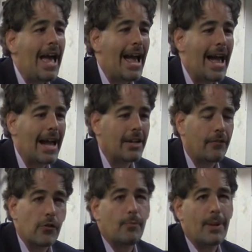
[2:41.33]
and
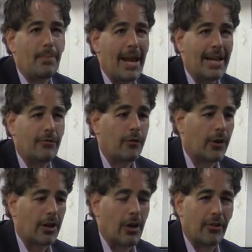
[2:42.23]
if you've been paying
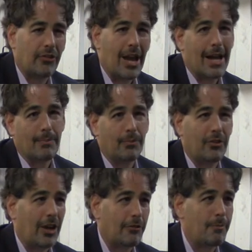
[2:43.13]
for it all this time,
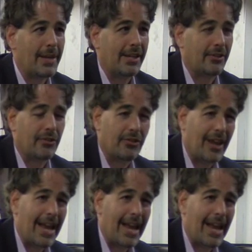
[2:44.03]
tough beans.